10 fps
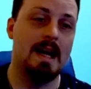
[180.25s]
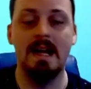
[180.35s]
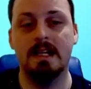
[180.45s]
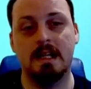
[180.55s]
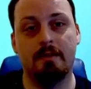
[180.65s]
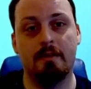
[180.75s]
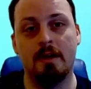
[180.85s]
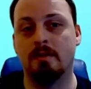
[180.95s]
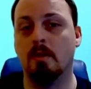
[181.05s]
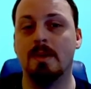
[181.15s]
each level
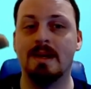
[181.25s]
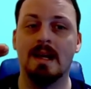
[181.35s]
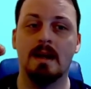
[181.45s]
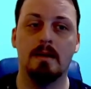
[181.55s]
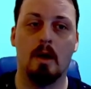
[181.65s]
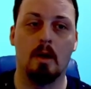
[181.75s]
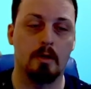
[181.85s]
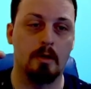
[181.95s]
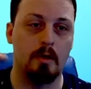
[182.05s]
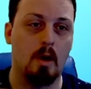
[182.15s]
is going to get
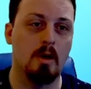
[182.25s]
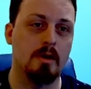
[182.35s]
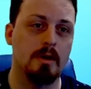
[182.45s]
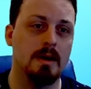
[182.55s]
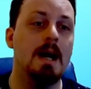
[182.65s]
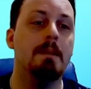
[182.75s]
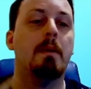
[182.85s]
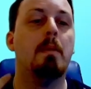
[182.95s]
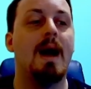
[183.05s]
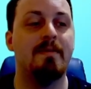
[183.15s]
harder and harder,
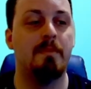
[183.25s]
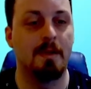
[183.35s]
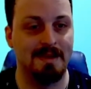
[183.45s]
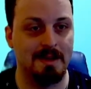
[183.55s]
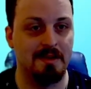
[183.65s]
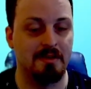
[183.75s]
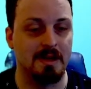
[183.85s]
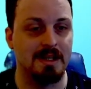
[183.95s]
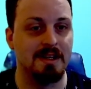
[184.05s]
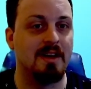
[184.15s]
but we'll have more
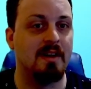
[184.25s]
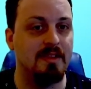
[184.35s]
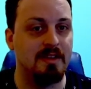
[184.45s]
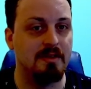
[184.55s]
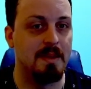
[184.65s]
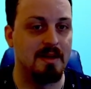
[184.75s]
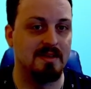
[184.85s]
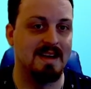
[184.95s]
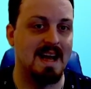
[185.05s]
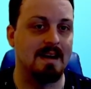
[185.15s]
demonstrations of these base
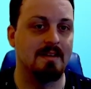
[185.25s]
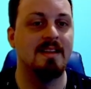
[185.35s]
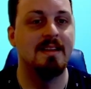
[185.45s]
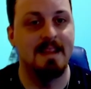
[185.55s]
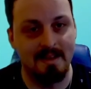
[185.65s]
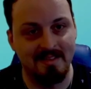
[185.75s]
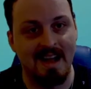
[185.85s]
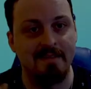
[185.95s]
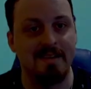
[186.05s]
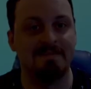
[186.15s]
attacks. Let's
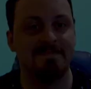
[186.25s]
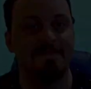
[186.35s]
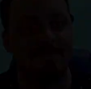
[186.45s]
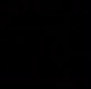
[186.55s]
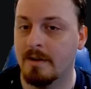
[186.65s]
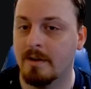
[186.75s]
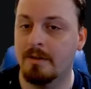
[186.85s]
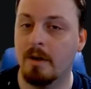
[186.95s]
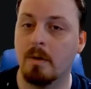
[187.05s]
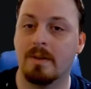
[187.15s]
dive in.
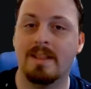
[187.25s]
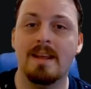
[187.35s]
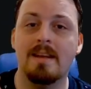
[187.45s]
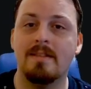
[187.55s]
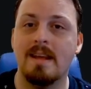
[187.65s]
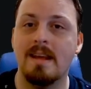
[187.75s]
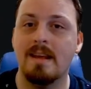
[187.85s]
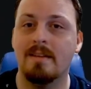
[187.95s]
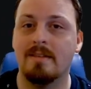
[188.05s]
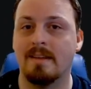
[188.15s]
So this
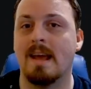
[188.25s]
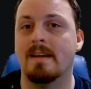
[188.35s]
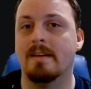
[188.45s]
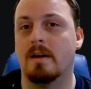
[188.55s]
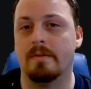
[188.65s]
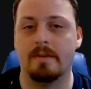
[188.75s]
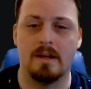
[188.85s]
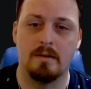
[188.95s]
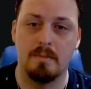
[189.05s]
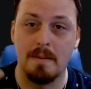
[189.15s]
is Gandalf.
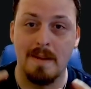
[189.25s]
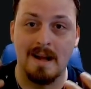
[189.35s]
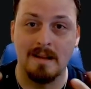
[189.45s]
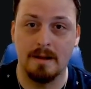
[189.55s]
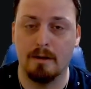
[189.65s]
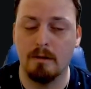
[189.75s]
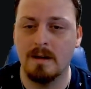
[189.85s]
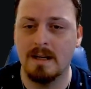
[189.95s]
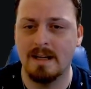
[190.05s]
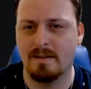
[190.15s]
It's made by
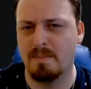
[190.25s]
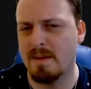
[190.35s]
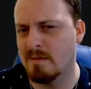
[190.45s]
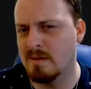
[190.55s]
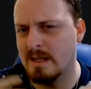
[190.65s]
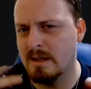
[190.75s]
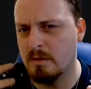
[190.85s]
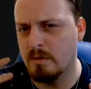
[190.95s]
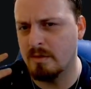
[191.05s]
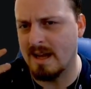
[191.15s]
Lakera. It's basically
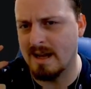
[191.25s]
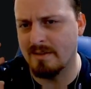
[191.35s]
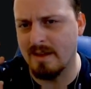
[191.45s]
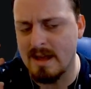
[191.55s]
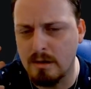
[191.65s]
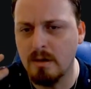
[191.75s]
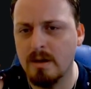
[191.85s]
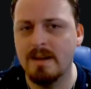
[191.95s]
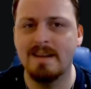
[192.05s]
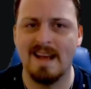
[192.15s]
used as a
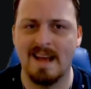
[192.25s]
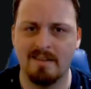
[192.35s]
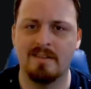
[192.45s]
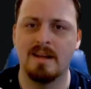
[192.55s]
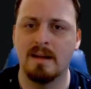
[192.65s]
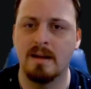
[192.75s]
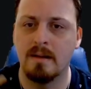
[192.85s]
good testing